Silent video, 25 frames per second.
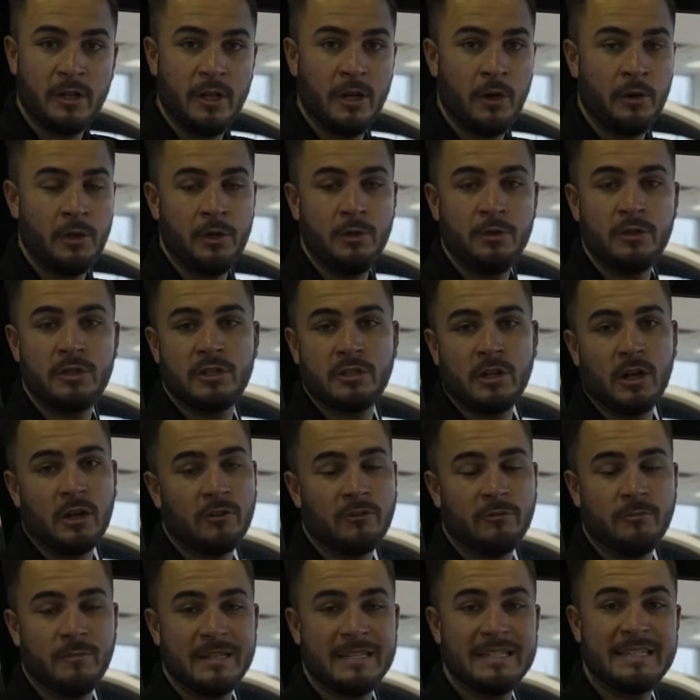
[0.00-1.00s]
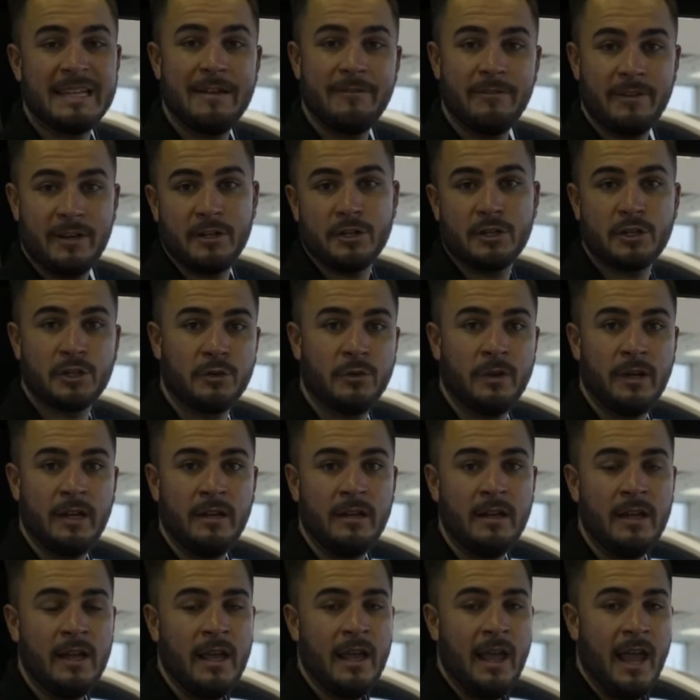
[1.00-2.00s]
you know, you'd start from a 7-inch
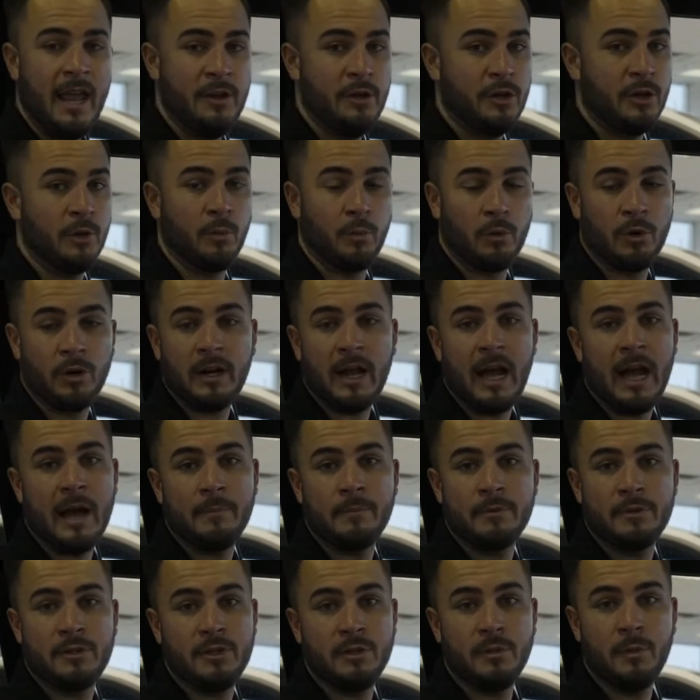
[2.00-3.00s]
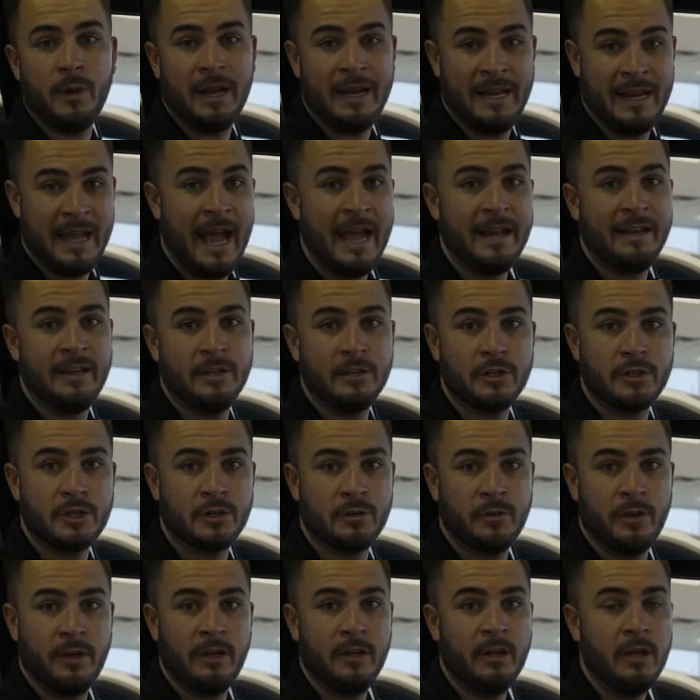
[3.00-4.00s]
screen and you could work up to a 9-inch
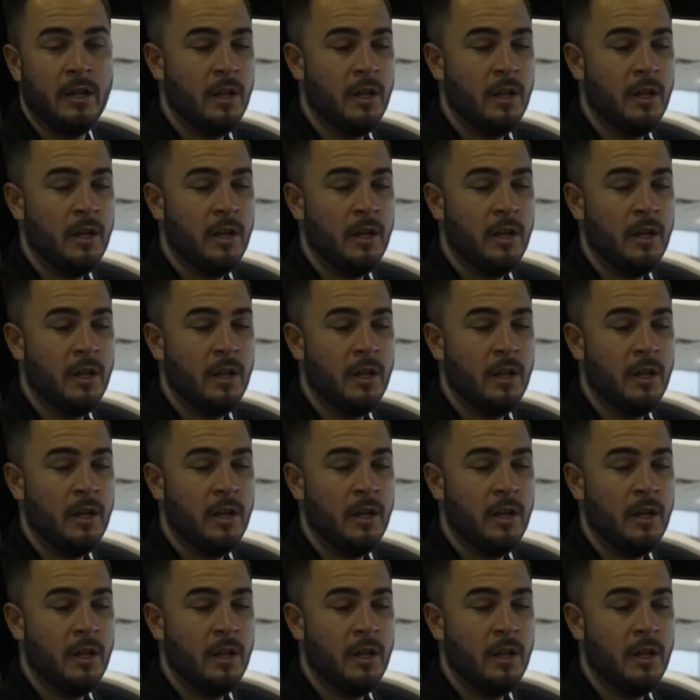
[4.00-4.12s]
screen.